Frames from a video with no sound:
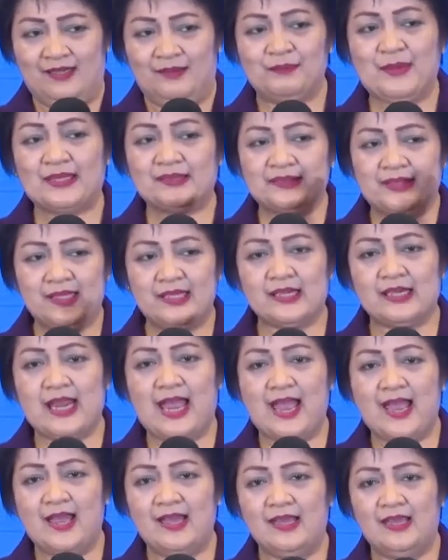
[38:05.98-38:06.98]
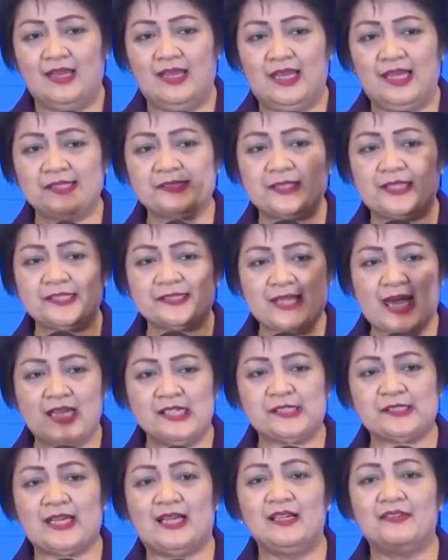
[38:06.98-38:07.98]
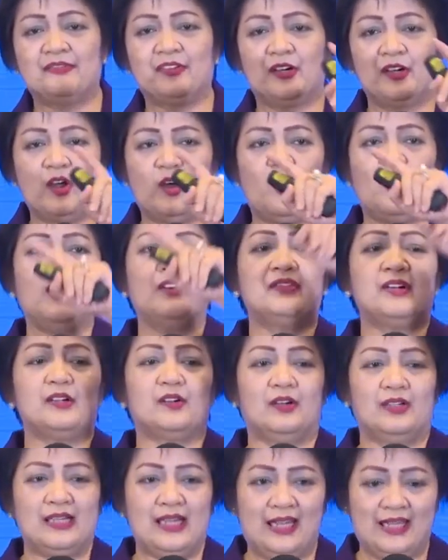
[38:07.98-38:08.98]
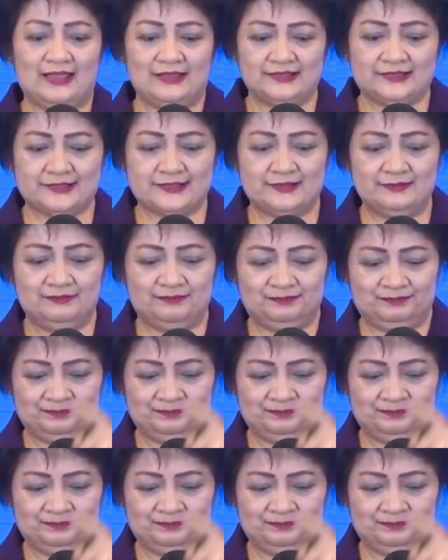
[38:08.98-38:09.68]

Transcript: bacteria is essential for overall health.